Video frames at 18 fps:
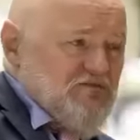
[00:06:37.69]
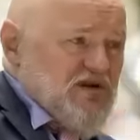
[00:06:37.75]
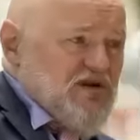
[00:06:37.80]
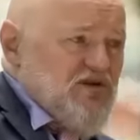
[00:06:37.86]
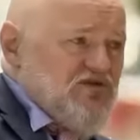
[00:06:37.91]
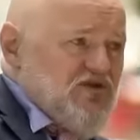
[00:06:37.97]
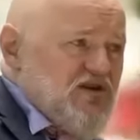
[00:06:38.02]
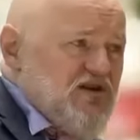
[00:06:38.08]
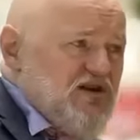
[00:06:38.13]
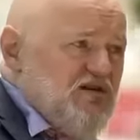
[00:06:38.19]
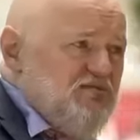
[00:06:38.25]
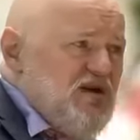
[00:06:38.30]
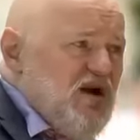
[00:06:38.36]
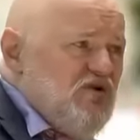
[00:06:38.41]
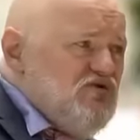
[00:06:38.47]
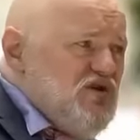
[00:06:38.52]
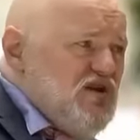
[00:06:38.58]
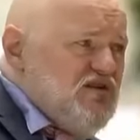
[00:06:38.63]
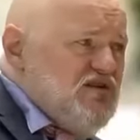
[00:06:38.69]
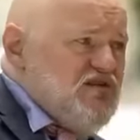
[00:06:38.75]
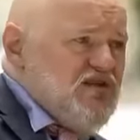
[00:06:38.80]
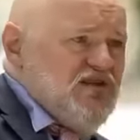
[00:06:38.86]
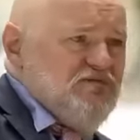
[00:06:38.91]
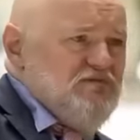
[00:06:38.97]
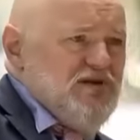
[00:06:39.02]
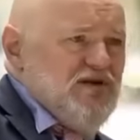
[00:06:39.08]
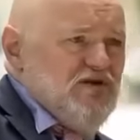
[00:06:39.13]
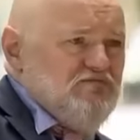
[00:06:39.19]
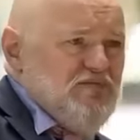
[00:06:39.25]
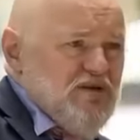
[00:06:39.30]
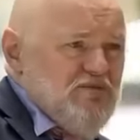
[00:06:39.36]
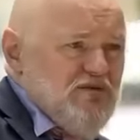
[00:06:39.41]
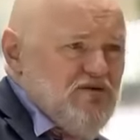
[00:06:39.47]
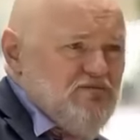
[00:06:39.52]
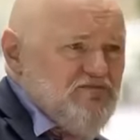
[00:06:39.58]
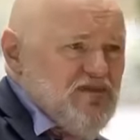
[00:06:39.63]
Because in Libya we had 6 million
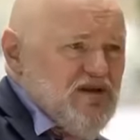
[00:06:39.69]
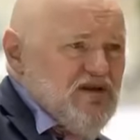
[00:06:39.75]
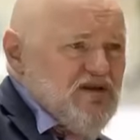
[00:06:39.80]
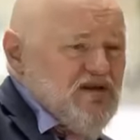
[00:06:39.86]
people.